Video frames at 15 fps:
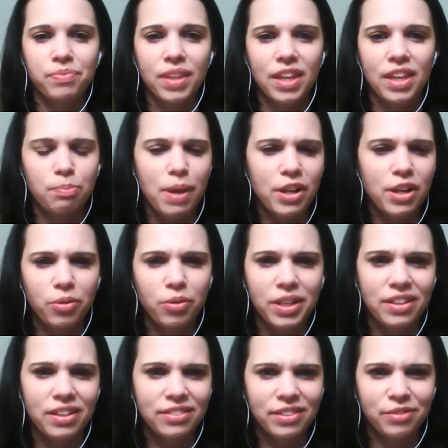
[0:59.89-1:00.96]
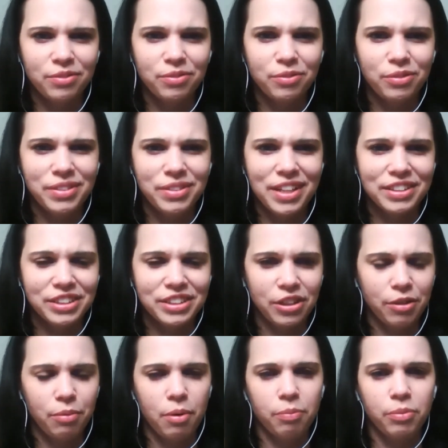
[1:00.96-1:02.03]
His pedigree isn't
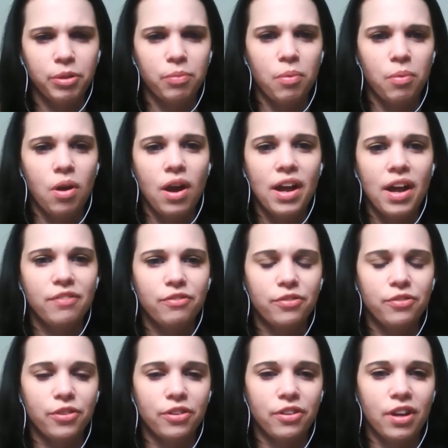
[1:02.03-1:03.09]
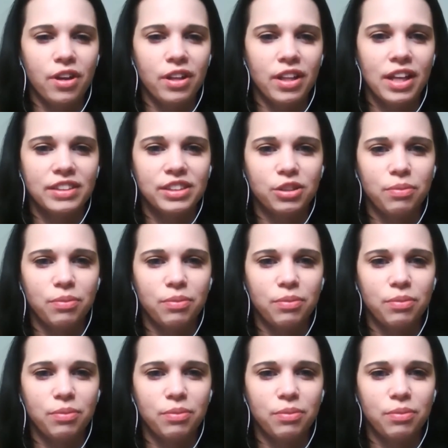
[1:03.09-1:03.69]
necessarily what we'd want for a classic